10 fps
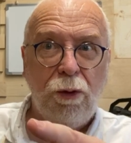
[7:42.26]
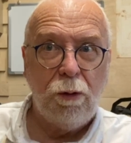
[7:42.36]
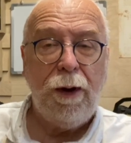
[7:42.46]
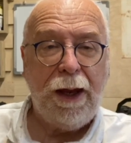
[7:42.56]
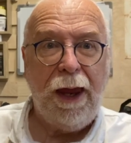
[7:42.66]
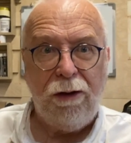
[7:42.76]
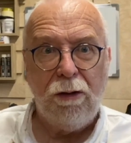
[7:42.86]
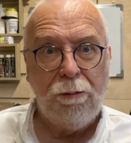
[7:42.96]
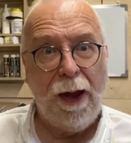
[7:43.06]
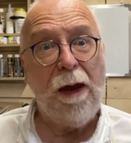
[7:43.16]
the weekend
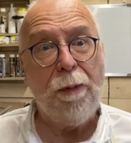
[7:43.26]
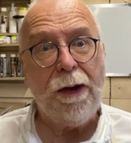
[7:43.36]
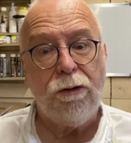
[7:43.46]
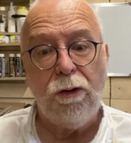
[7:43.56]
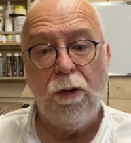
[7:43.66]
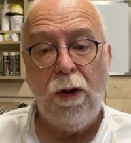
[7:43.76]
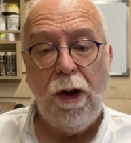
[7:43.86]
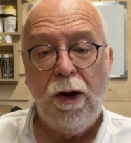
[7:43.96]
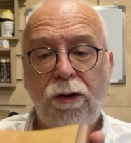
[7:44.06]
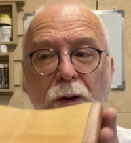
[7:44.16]
on my bandsaw so